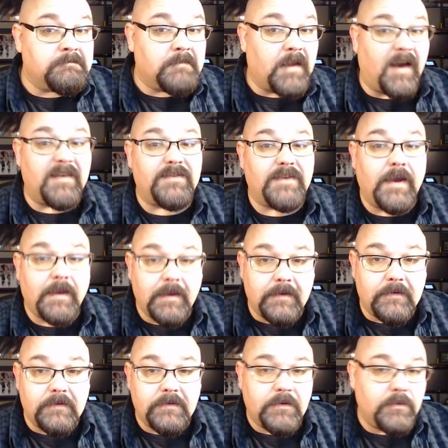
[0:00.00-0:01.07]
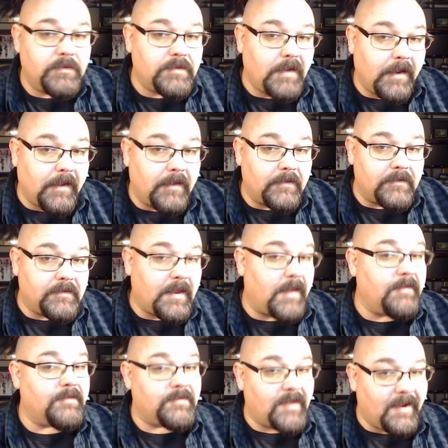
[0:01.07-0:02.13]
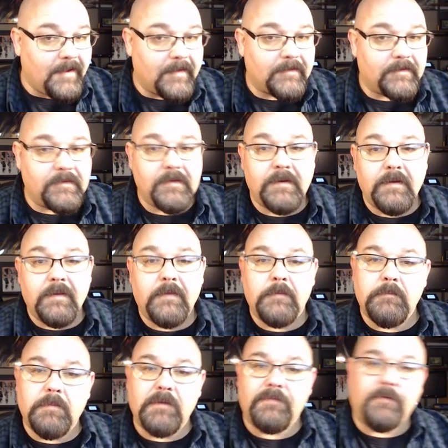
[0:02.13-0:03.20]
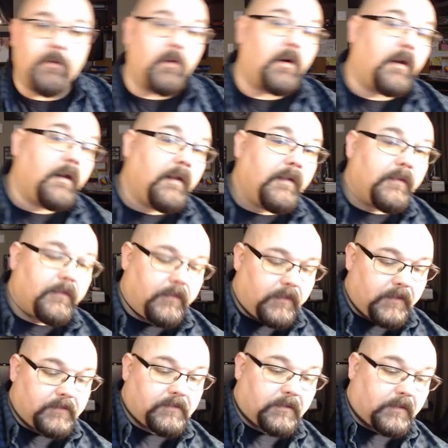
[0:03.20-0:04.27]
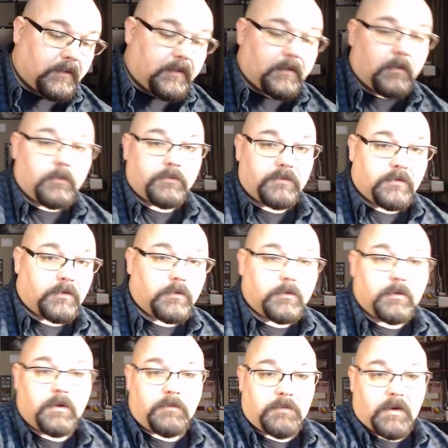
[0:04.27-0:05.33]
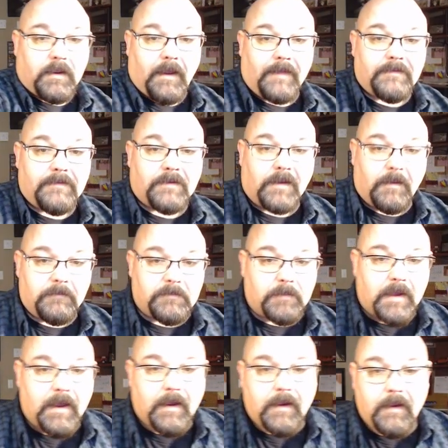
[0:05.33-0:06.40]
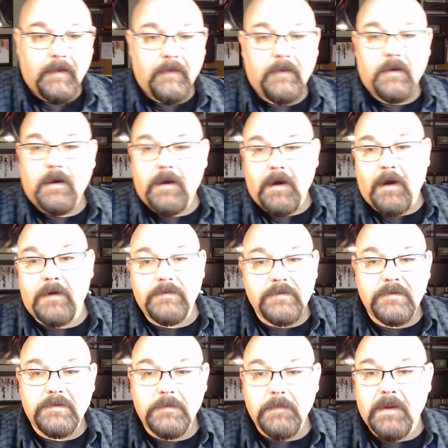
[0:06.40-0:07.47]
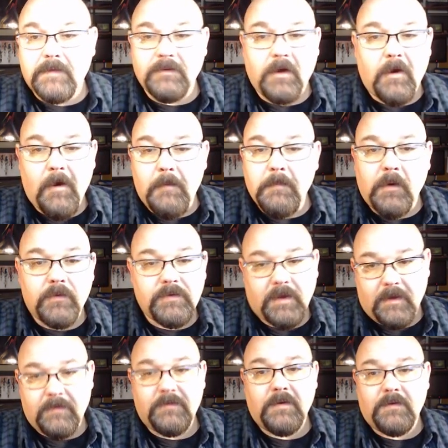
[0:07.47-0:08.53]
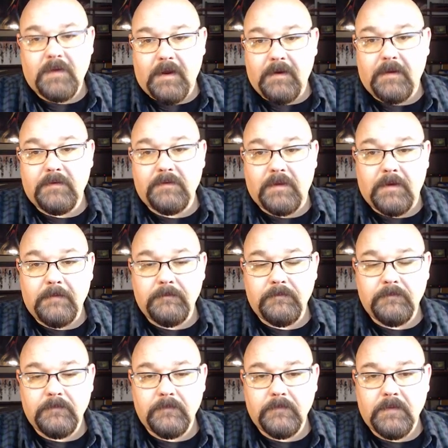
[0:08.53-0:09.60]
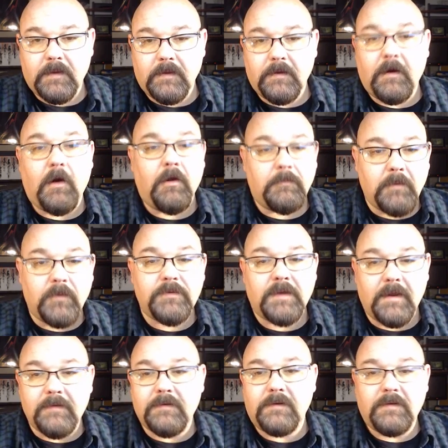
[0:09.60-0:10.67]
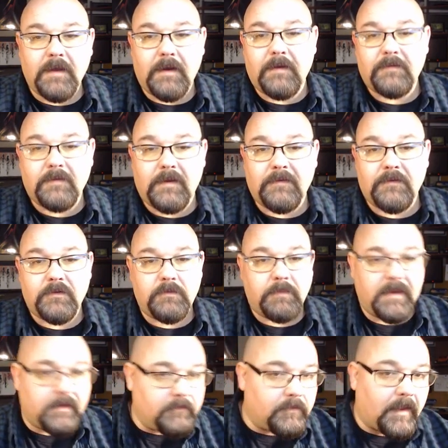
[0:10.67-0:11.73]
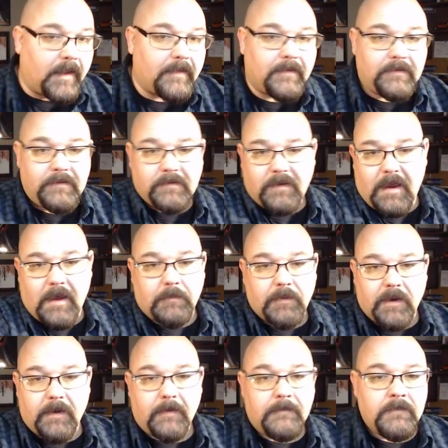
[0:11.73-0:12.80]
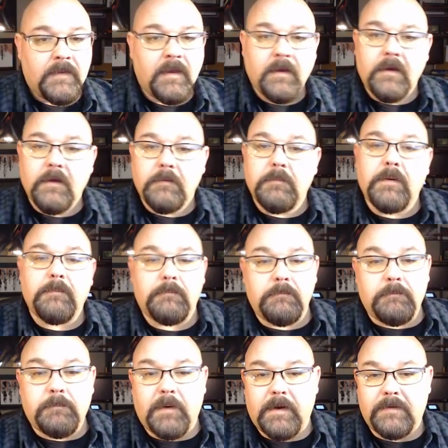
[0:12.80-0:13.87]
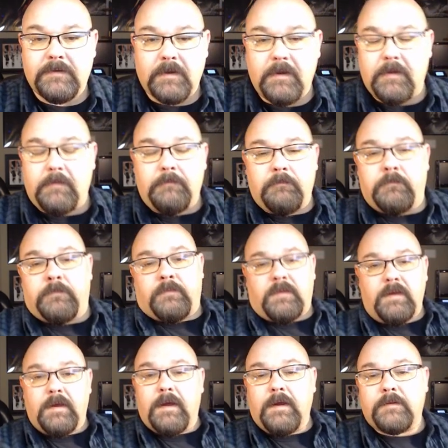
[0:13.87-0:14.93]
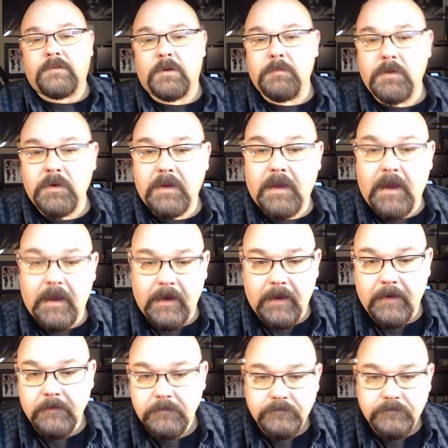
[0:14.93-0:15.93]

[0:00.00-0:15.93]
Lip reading: a second, 2 seconds, 10 seconds before this goes through, communicates, and comes back. Our system, it's almost instantaneously. Almost instantaneously. At the speed of light, this is happening. But it's communicating